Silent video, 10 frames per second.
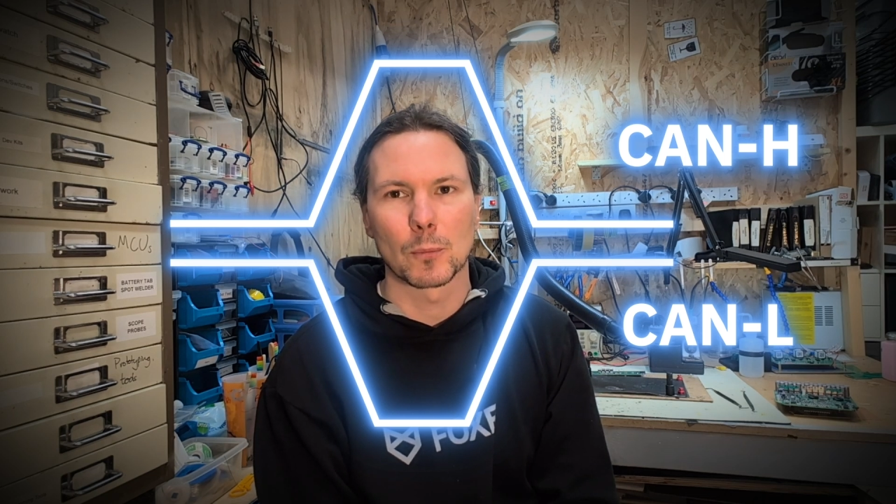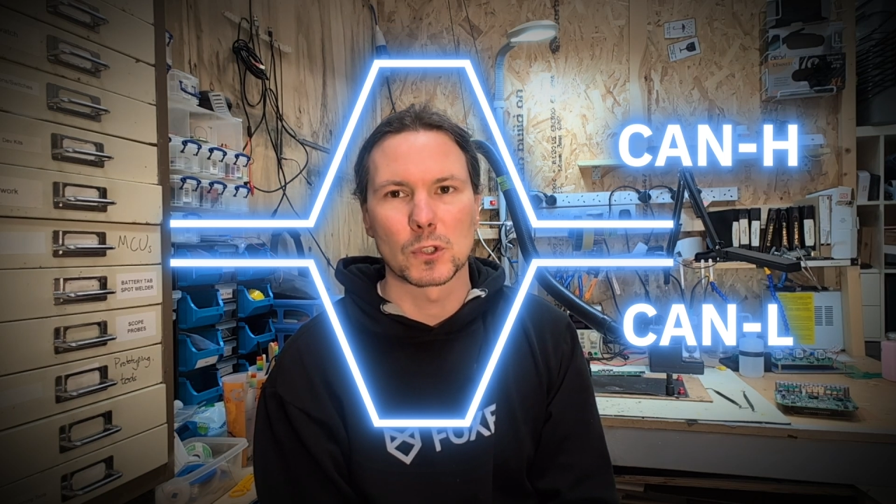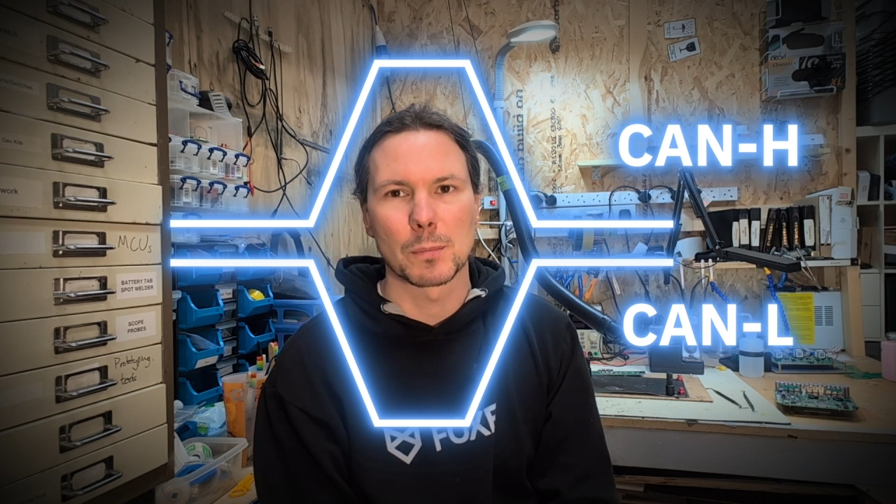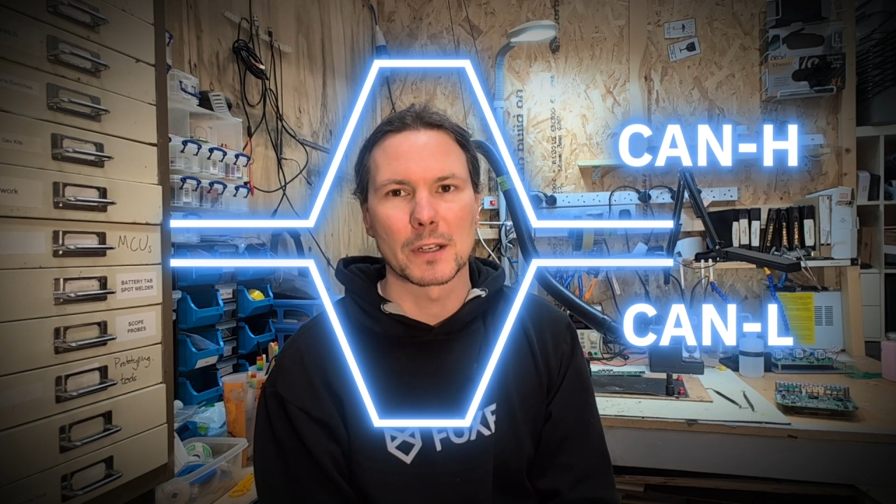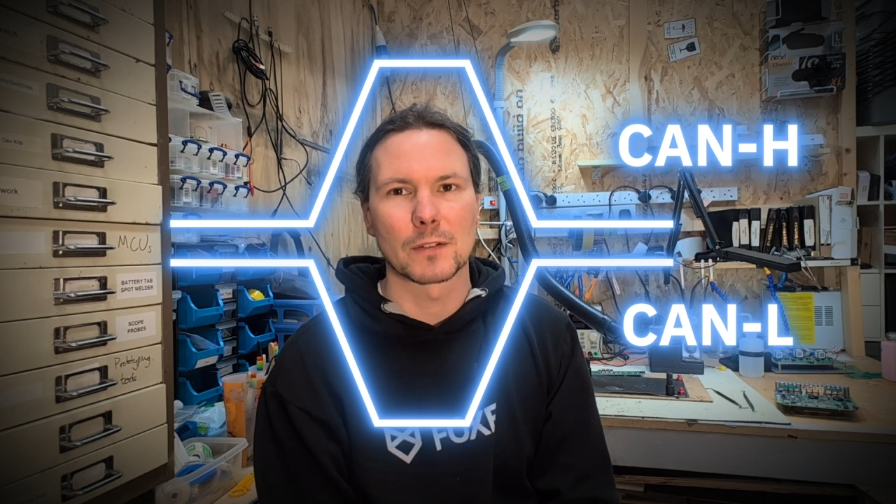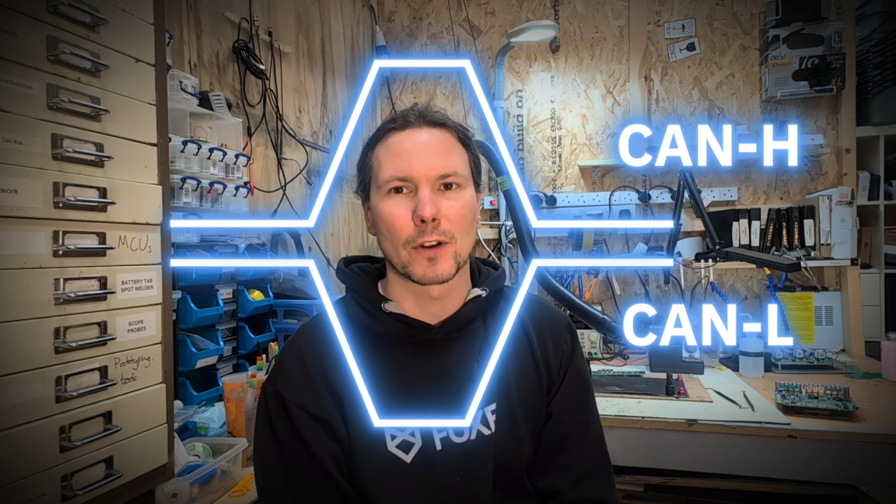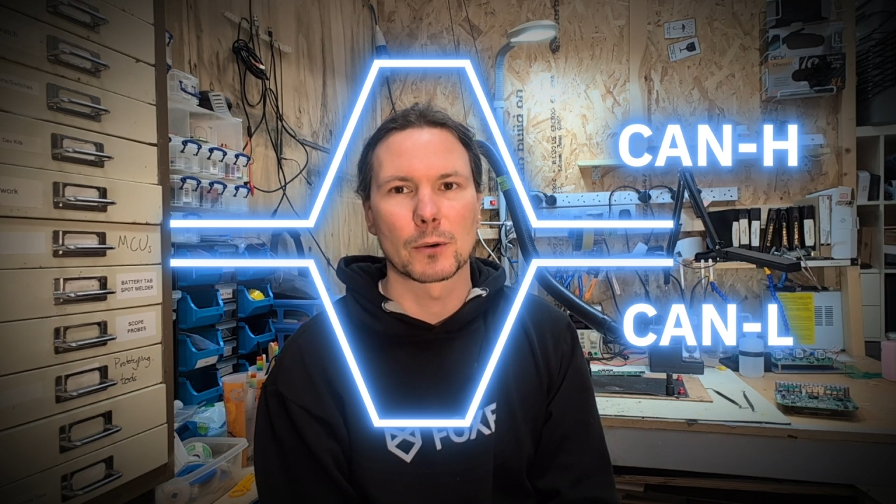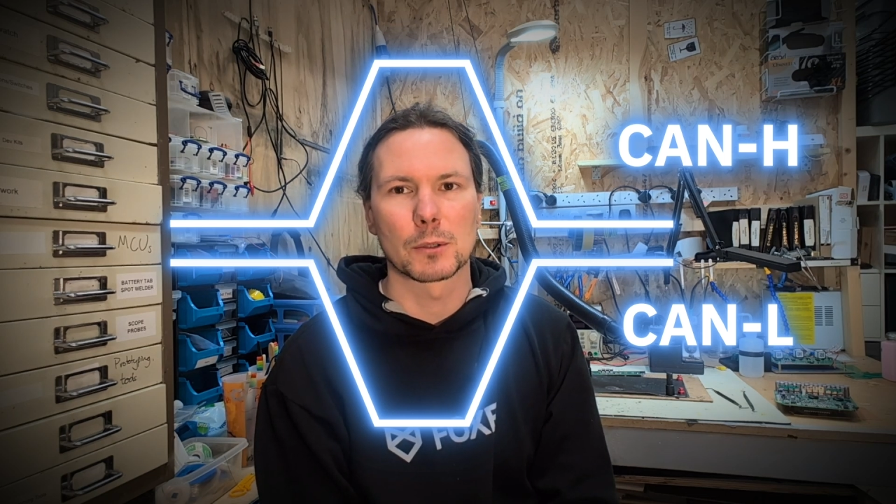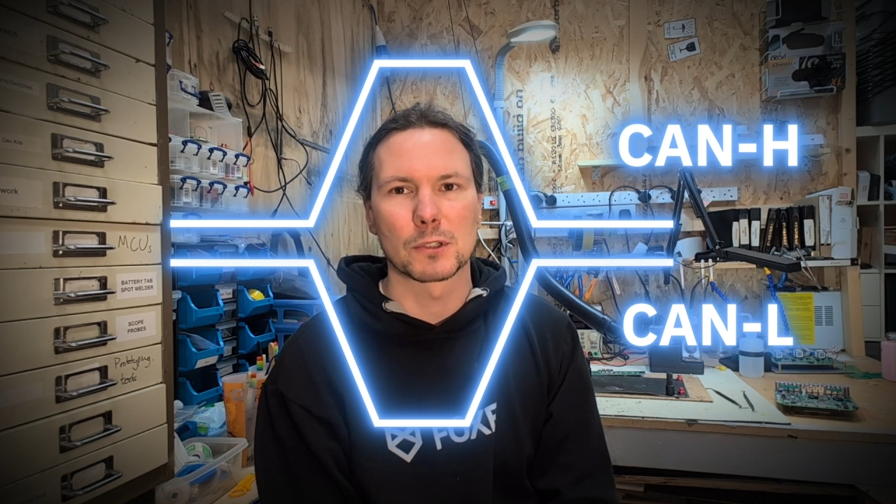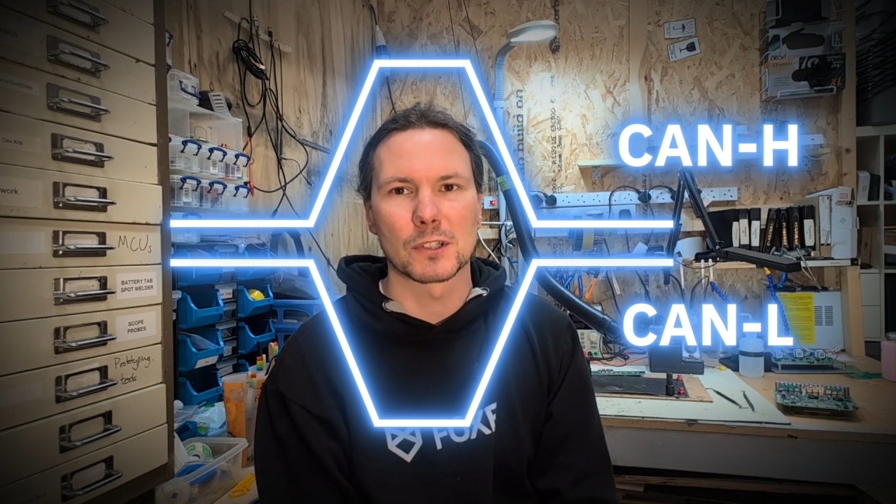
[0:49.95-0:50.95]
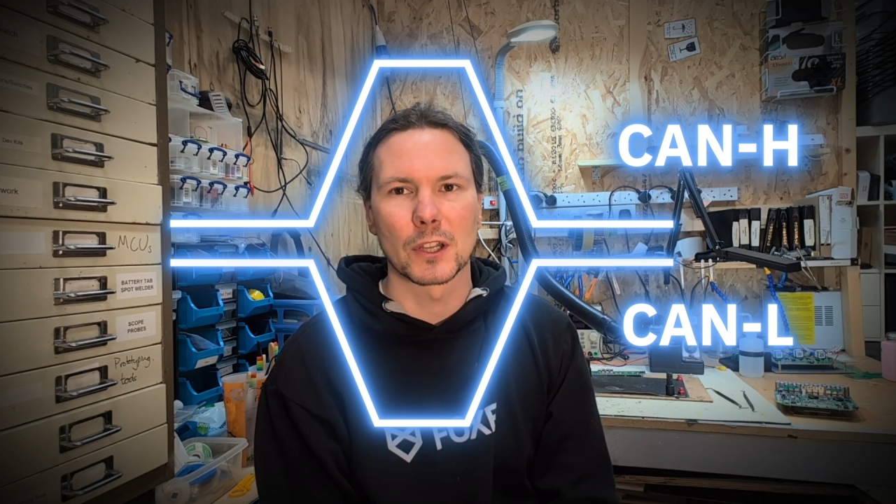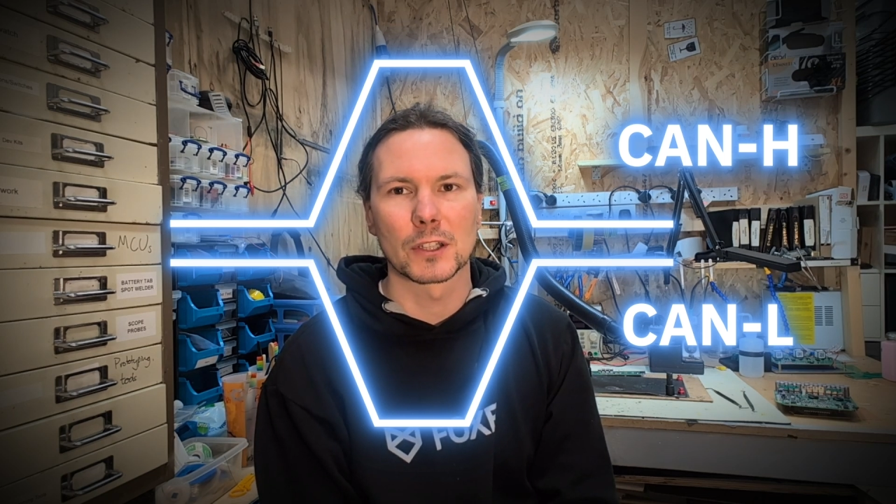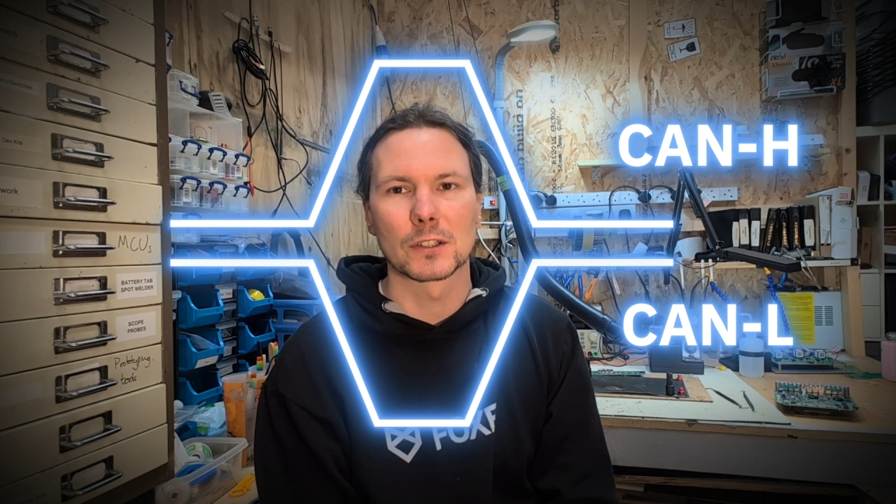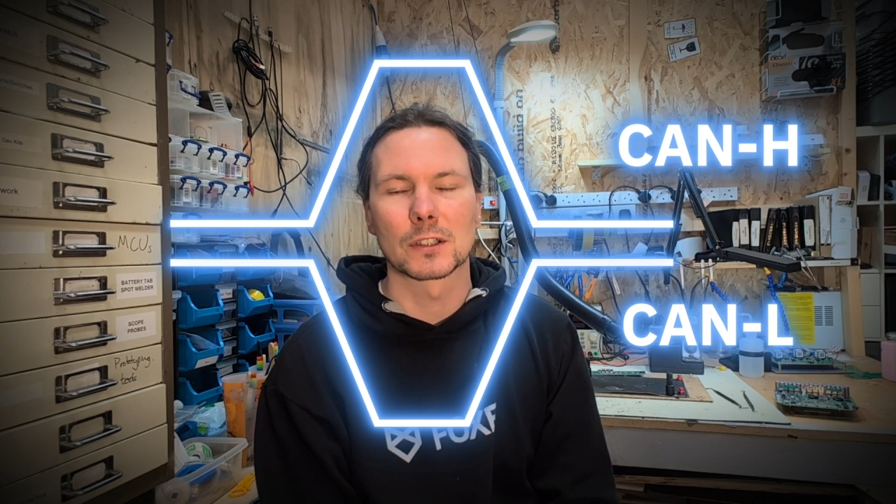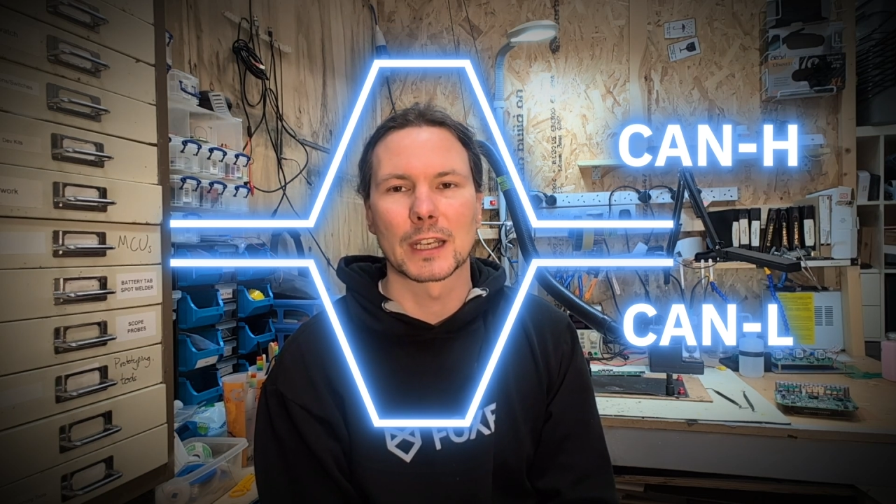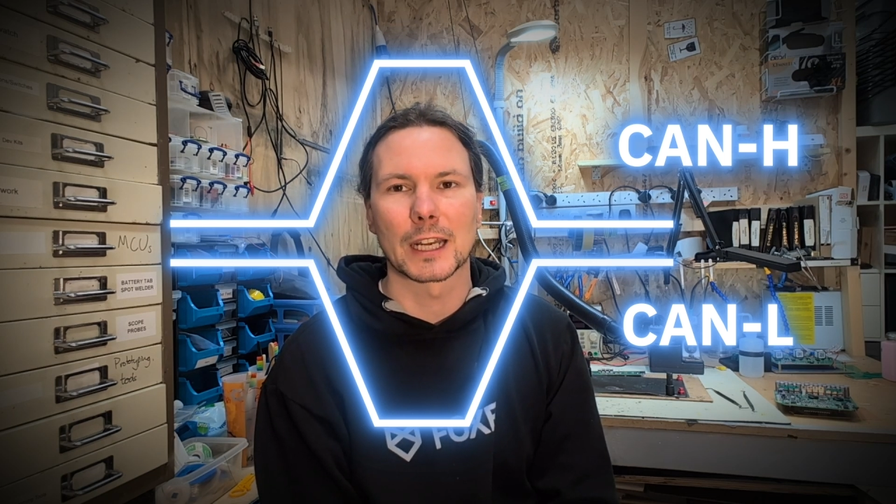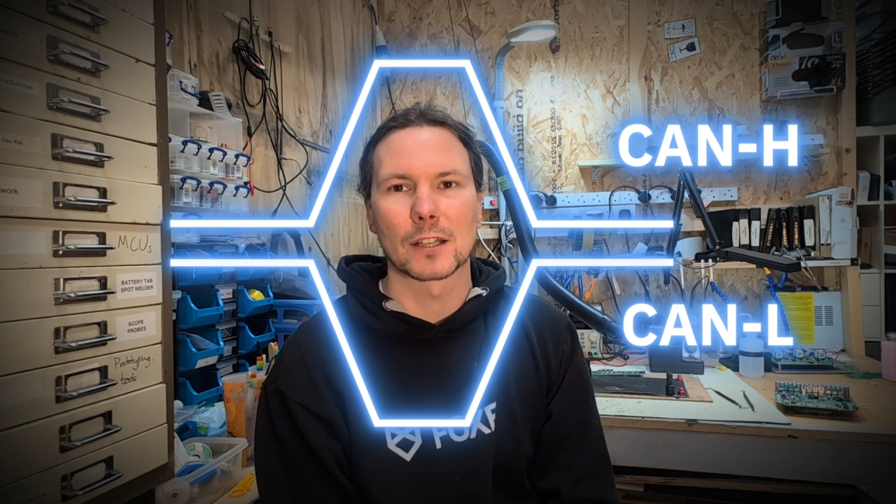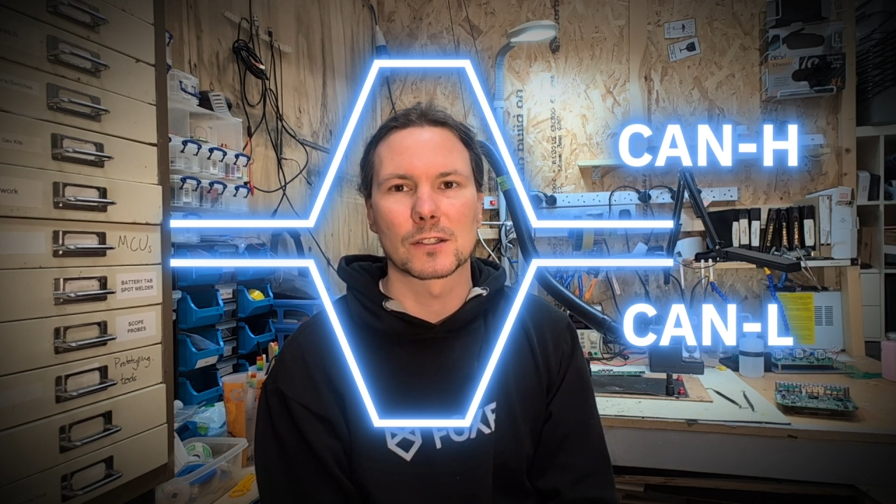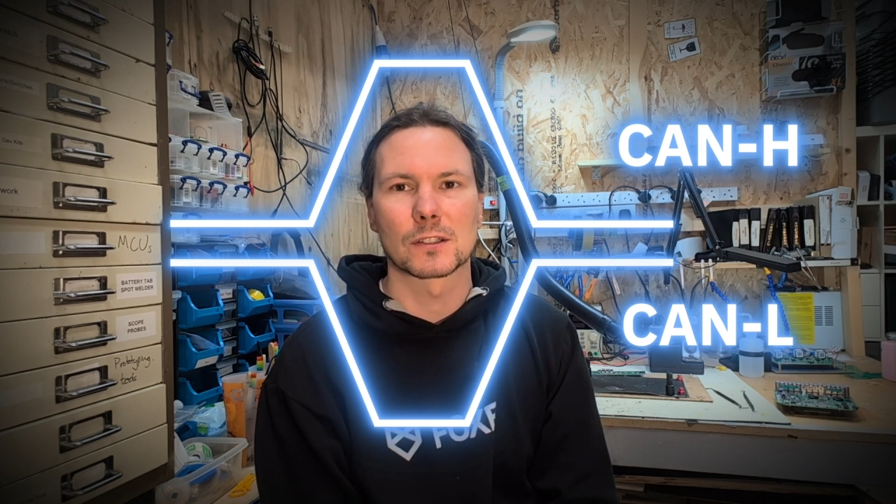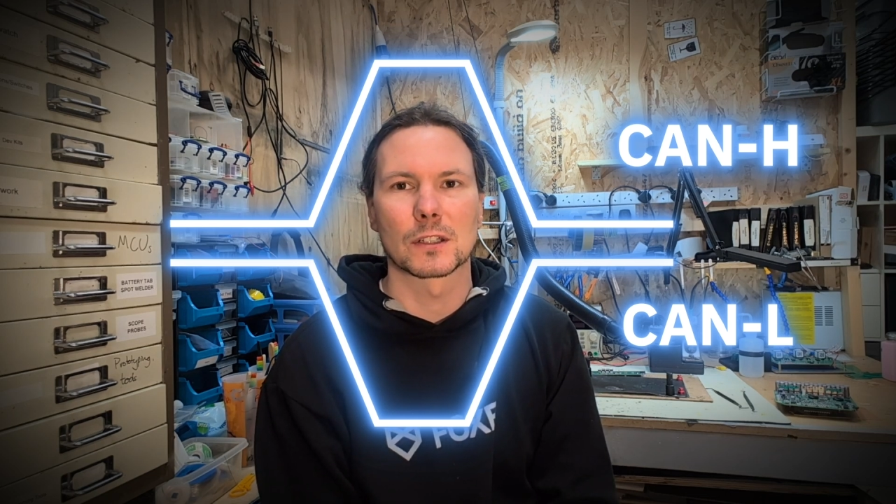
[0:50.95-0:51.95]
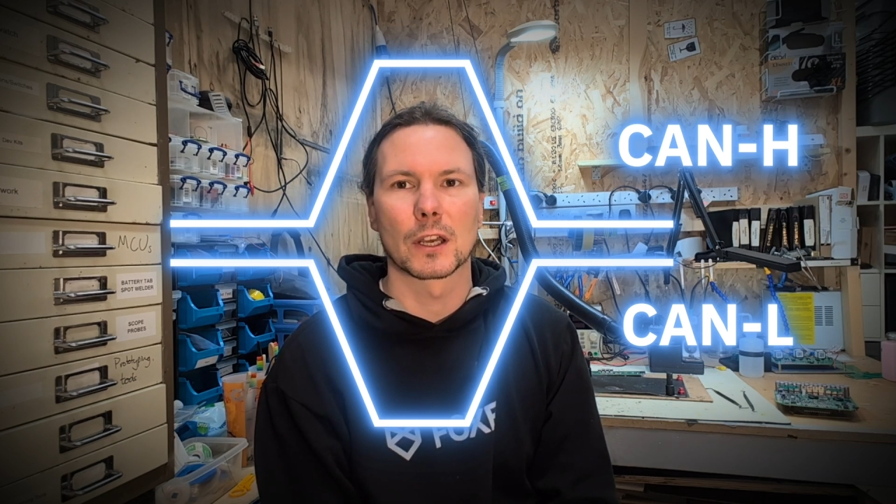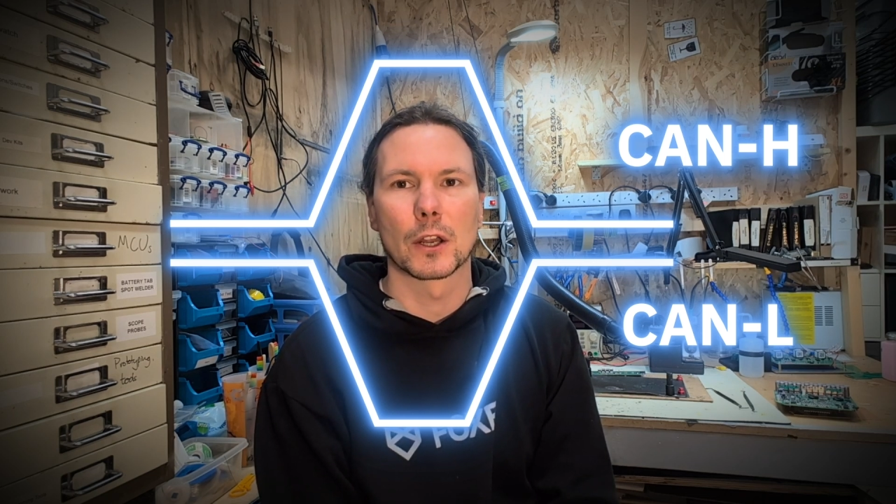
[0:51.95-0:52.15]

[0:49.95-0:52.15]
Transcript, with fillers: which makes it very resilient against uh,